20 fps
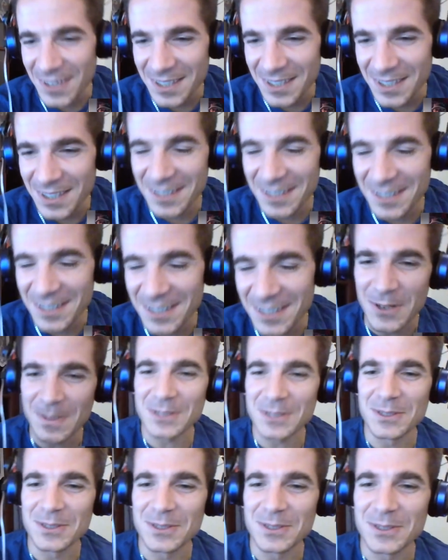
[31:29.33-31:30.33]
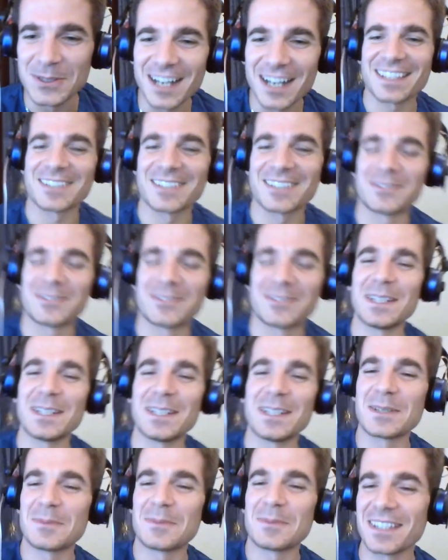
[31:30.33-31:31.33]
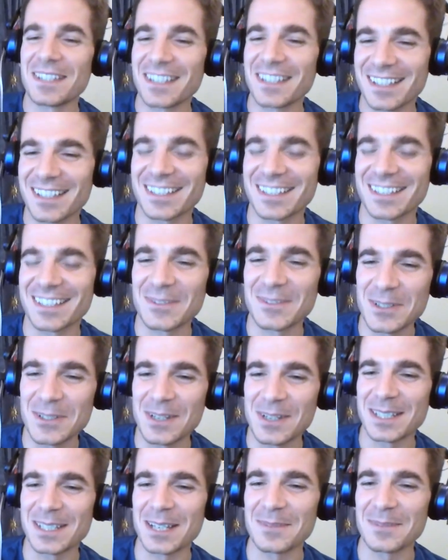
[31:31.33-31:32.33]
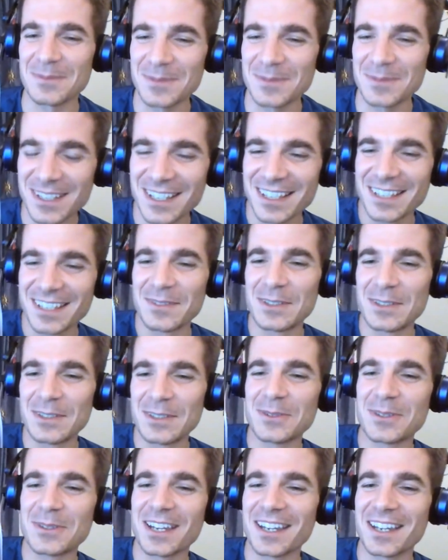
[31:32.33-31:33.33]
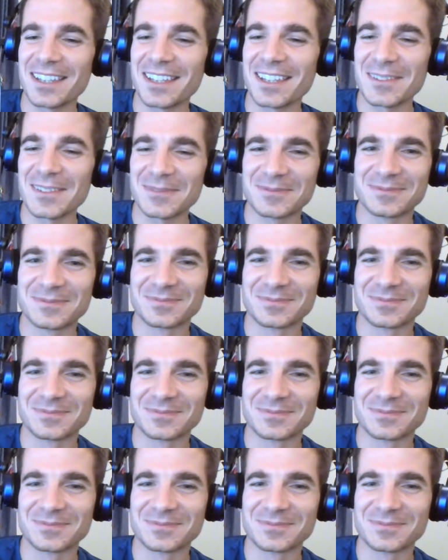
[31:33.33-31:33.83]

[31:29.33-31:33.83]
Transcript: thank very much you guys for inviting me, and it was a great time with you together.